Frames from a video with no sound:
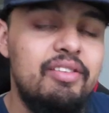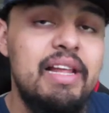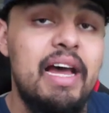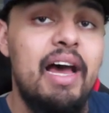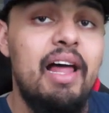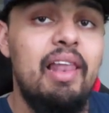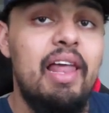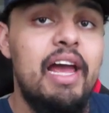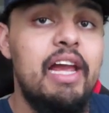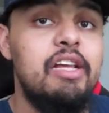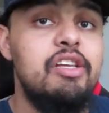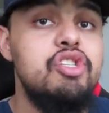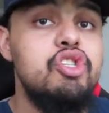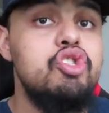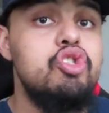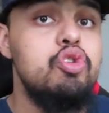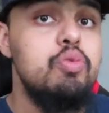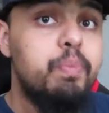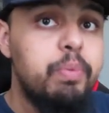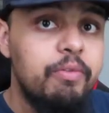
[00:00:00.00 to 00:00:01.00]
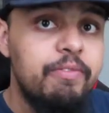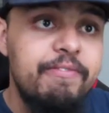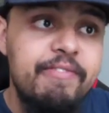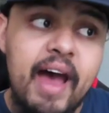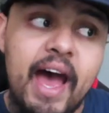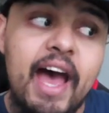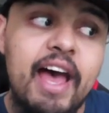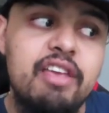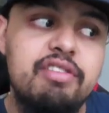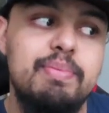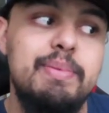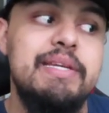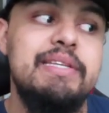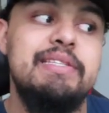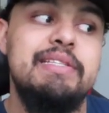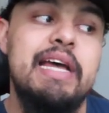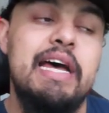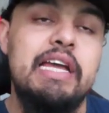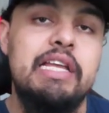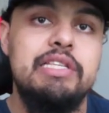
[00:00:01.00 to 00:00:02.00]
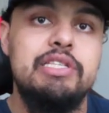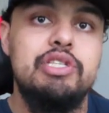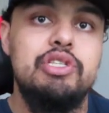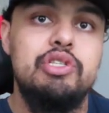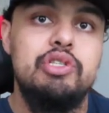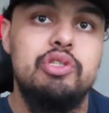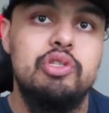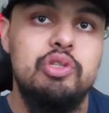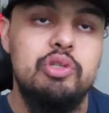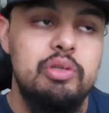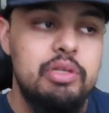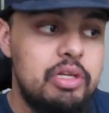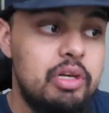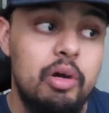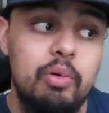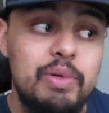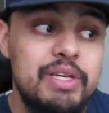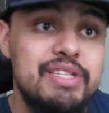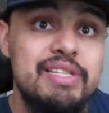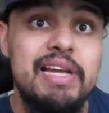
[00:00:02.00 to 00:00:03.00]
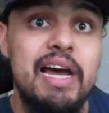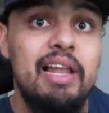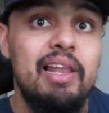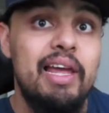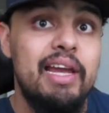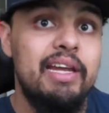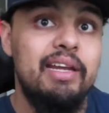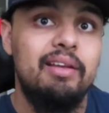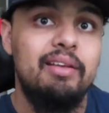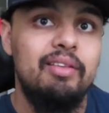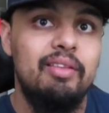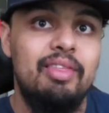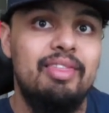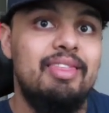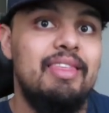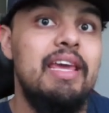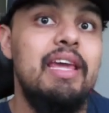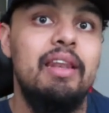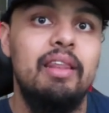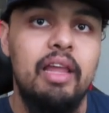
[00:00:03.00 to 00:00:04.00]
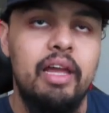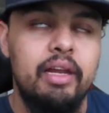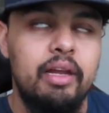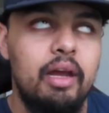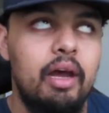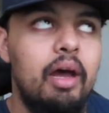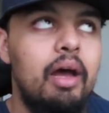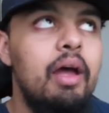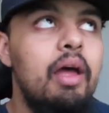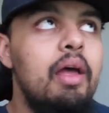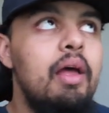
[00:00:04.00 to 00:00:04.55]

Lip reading: not super fast, but he's not, he's not thin like a